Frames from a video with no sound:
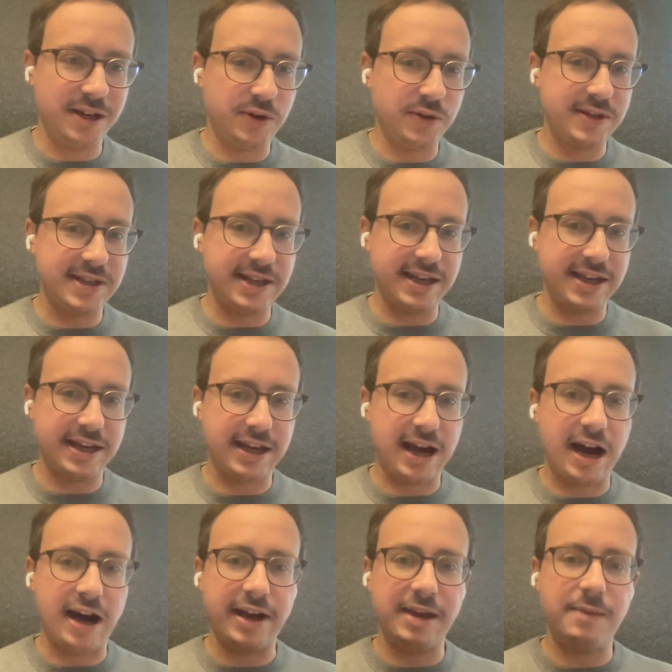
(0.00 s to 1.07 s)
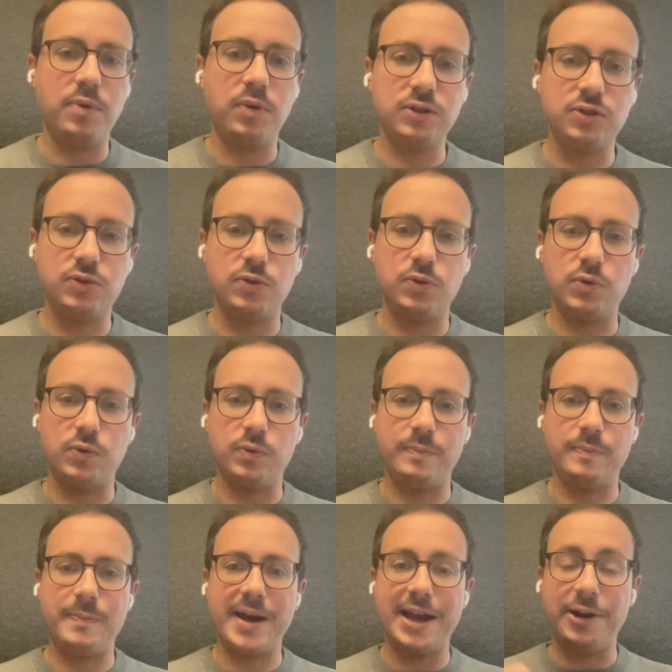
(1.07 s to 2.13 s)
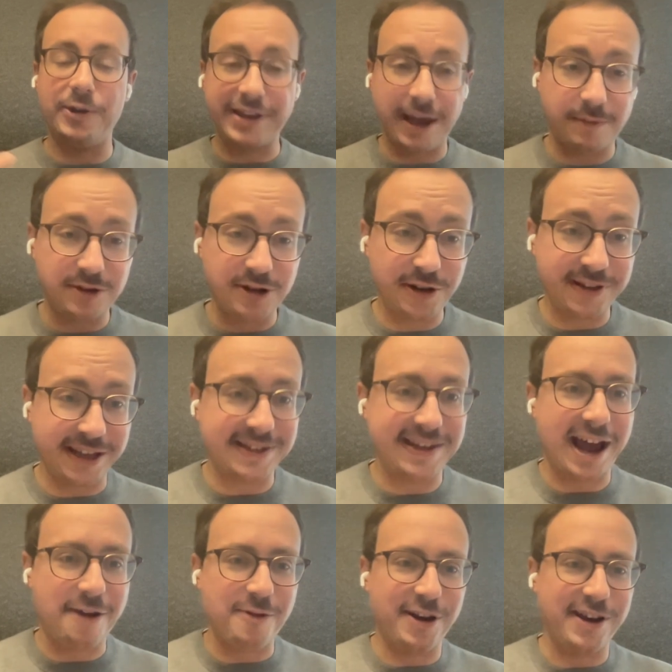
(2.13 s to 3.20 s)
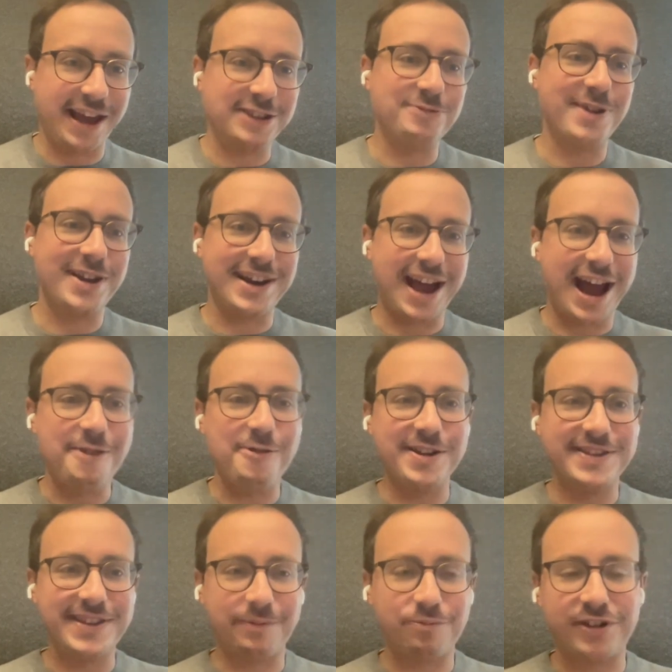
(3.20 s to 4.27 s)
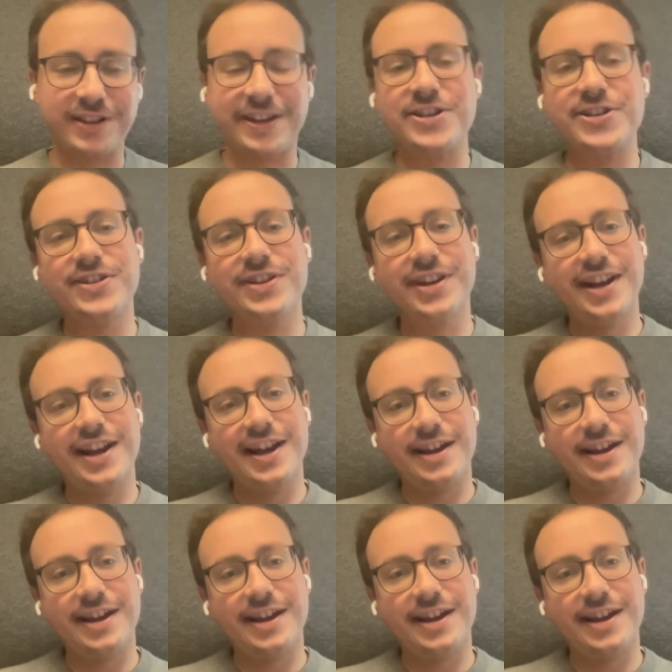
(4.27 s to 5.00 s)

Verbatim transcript: because they are able to better capture that's our as well our interpretation